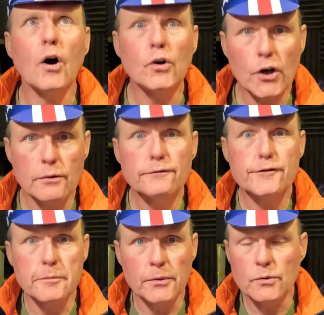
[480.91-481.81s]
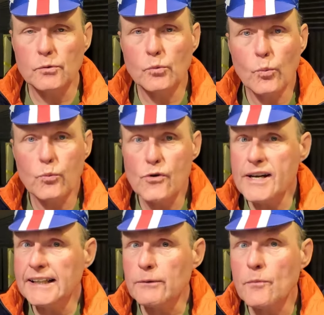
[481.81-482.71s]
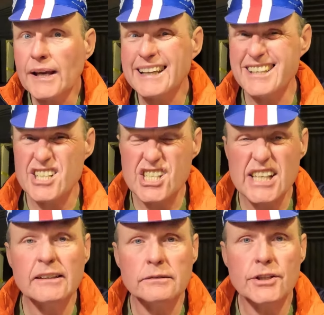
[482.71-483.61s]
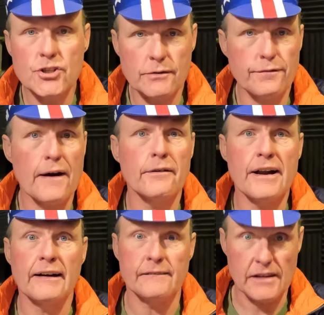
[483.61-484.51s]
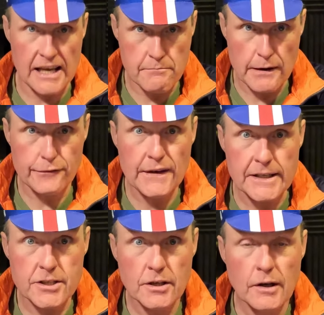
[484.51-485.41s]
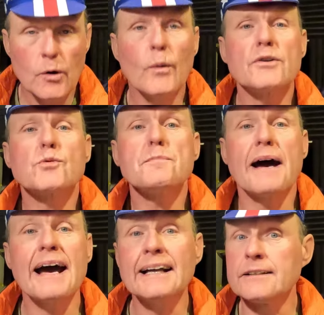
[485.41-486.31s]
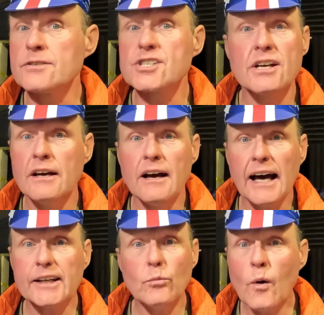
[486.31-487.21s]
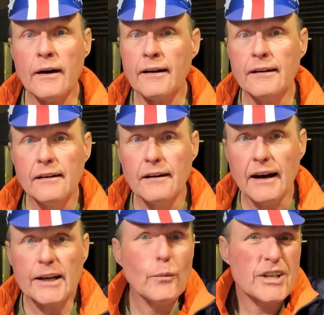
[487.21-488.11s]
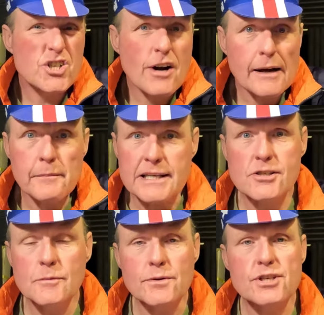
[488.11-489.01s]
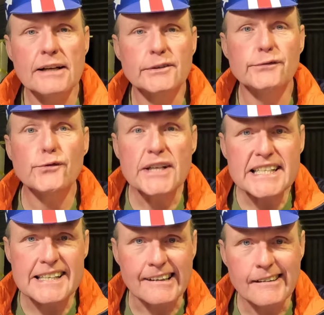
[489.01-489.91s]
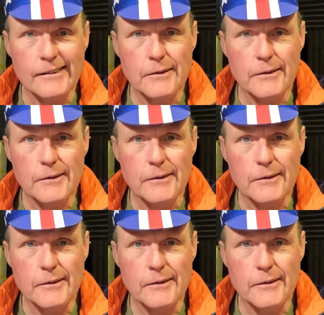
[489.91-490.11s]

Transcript: uncomfortable really when we get into single-digit Fahrenheit in my feet, whereas with my hands I can wear track mitts almost down to freezing,